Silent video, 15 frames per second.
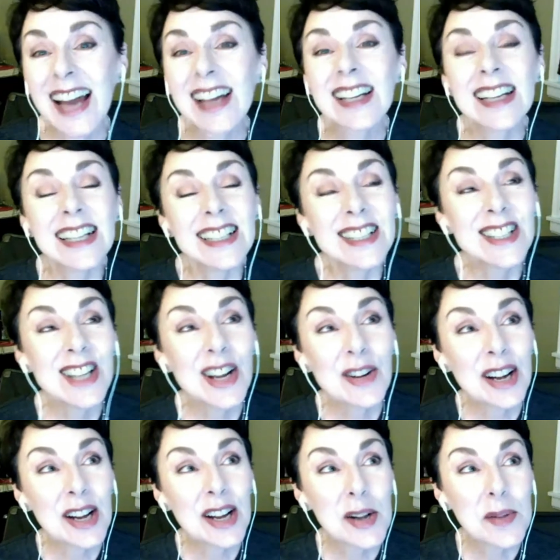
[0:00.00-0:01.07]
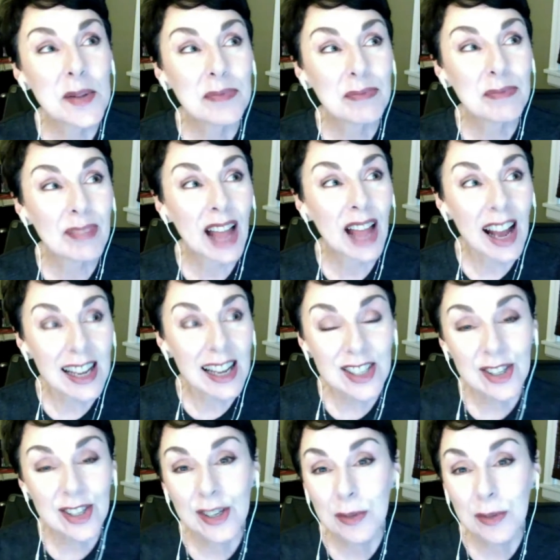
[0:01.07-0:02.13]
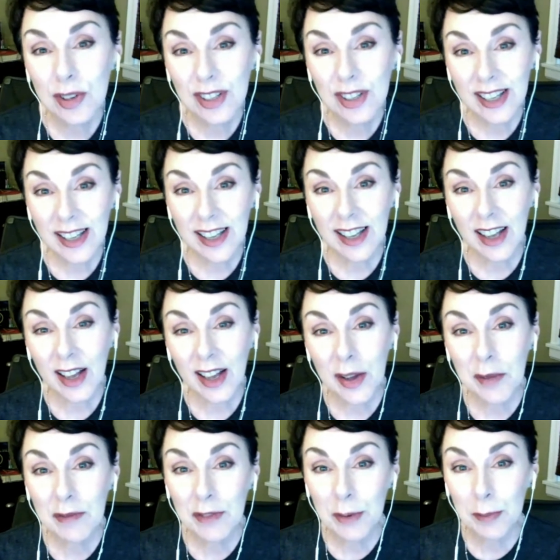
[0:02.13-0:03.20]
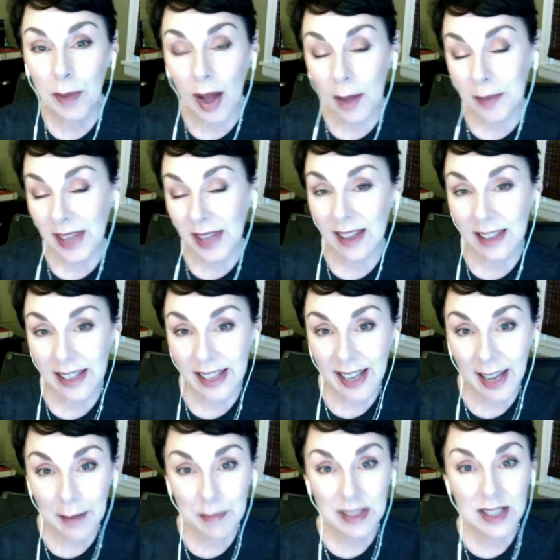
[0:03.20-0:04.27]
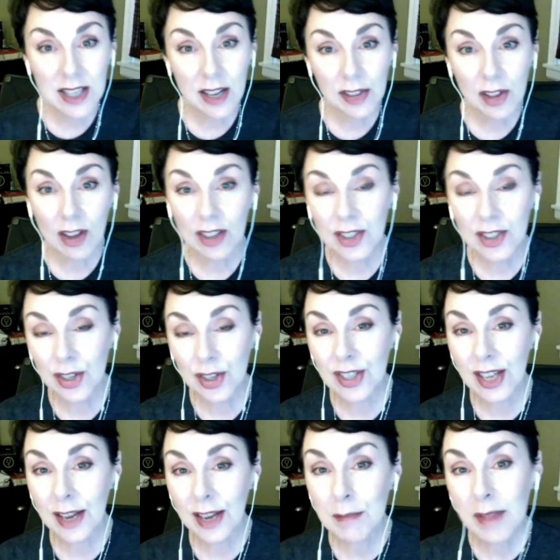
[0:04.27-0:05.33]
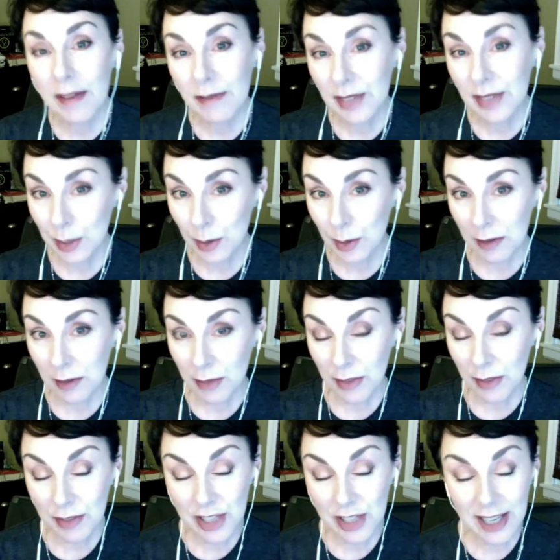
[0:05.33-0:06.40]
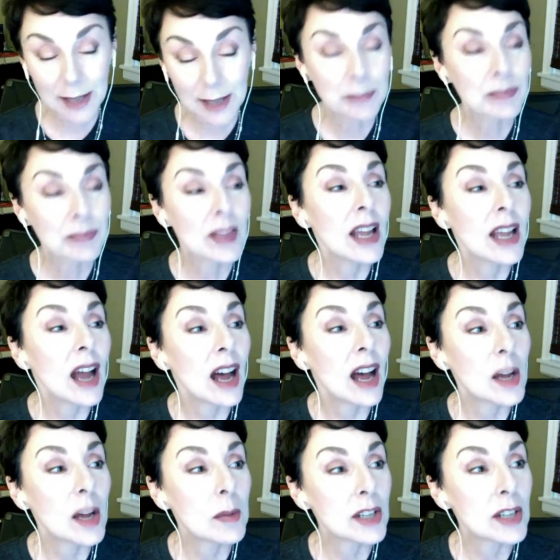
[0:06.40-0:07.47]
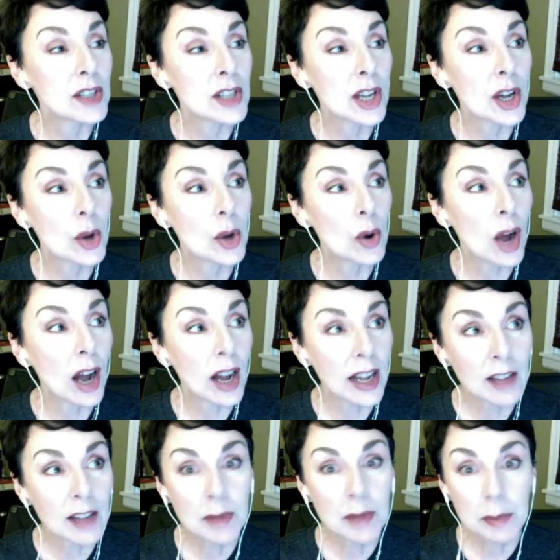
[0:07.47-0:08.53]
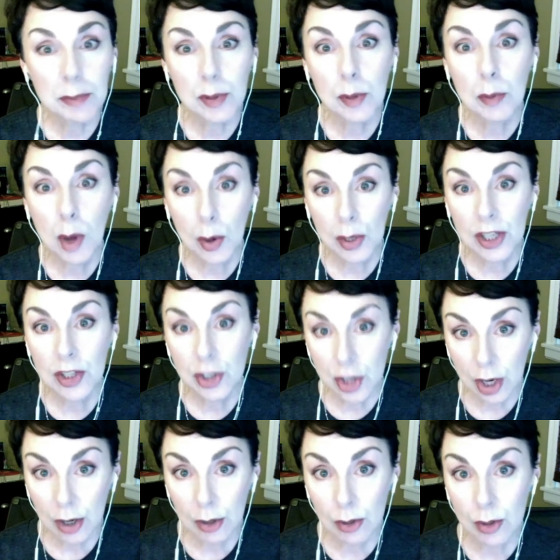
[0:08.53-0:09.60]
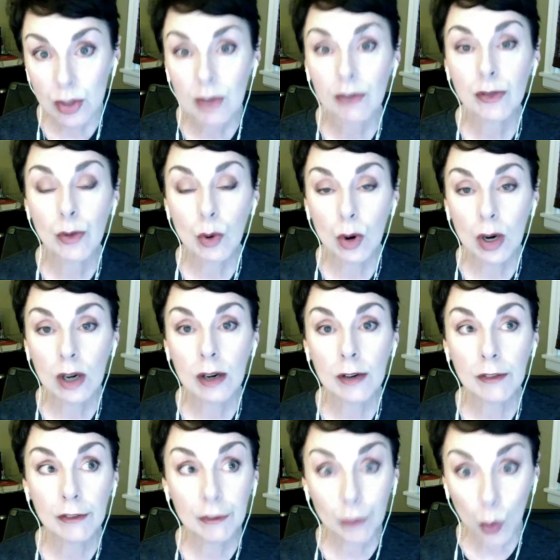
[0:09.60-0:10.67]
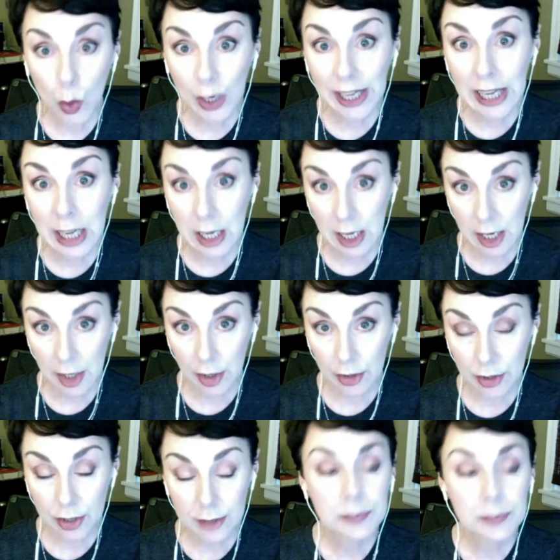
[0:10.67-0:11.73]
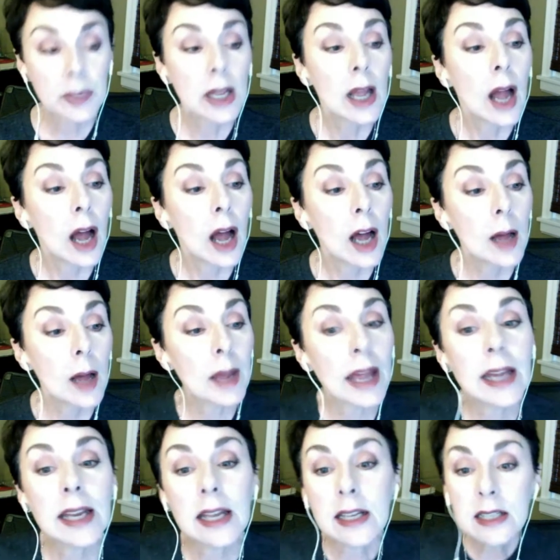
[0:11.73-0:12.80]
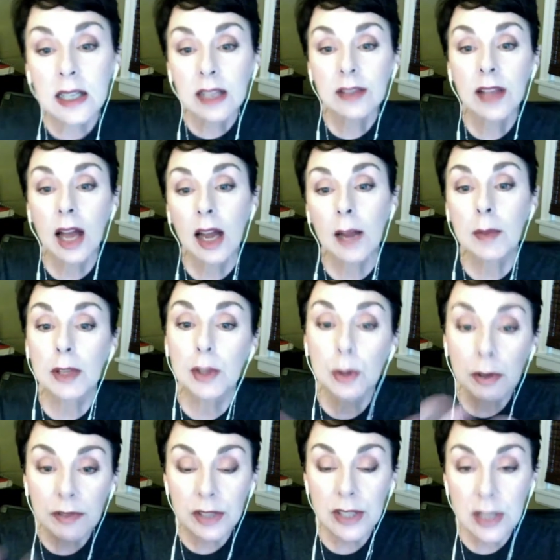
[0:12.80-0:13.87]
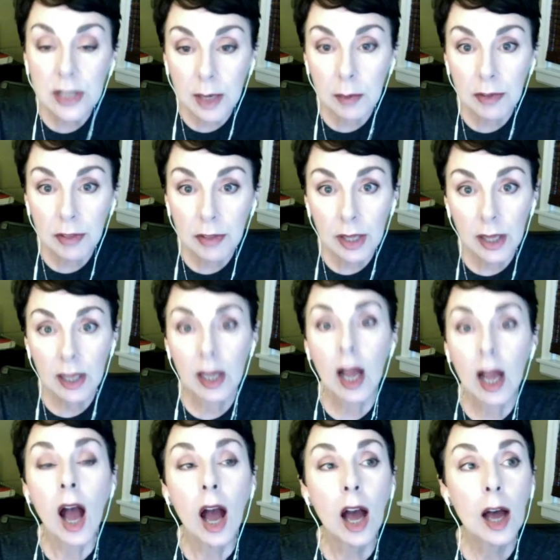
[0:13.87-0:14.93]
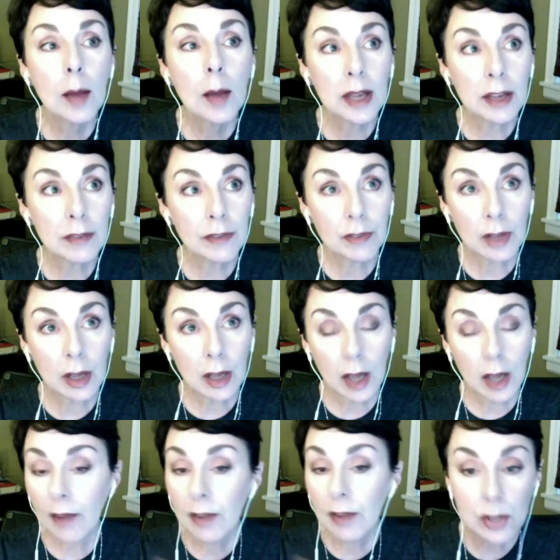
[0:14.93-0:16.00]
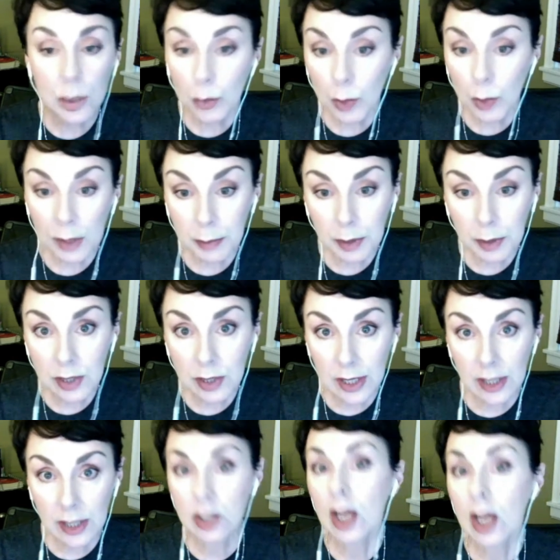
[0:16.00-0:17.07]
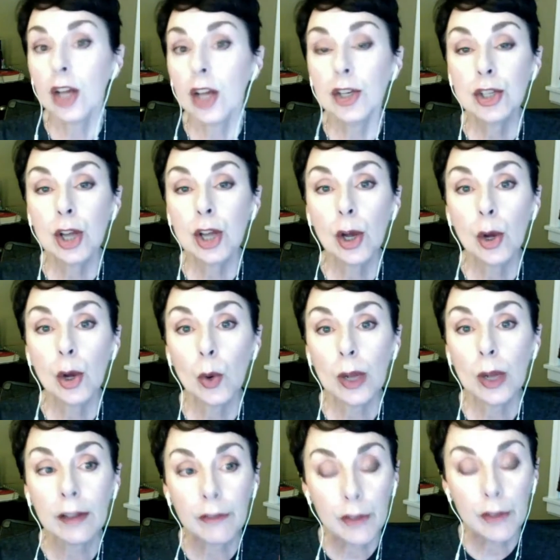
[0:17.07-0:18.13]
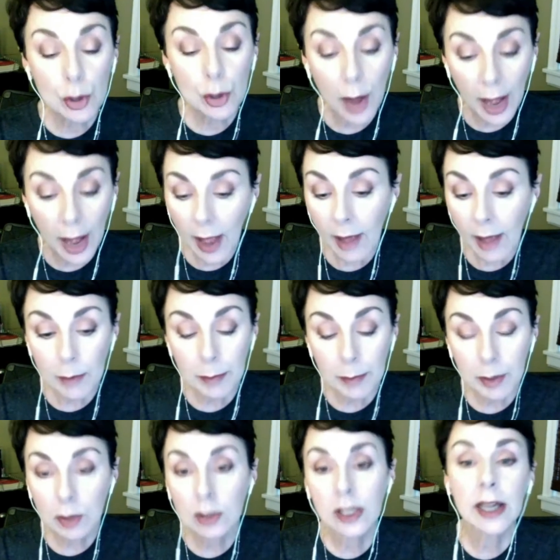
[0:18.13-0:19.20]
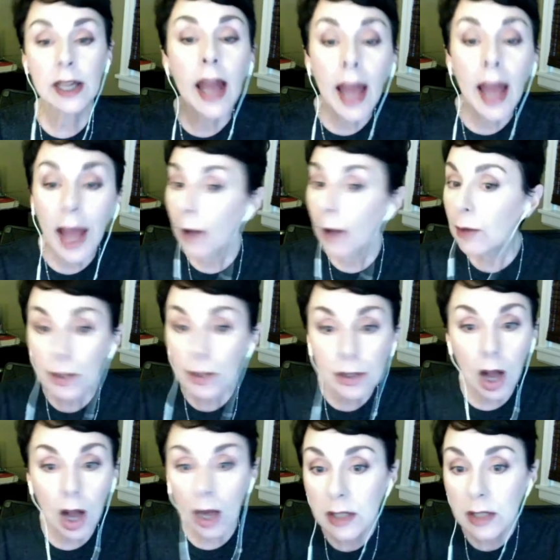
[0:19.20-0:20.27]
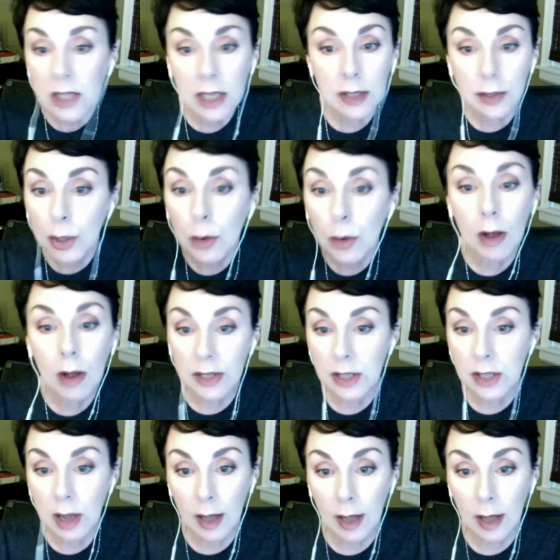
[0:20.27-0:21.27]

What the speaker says: So I started working for Bob Kelly at Mid South Concerts in Memphis when I was 15. So I have been promoting shows for 40 years. And isn't that, I mean, you have the same thing. If I've also run buildings. So if you have a building, how is your content new all the time?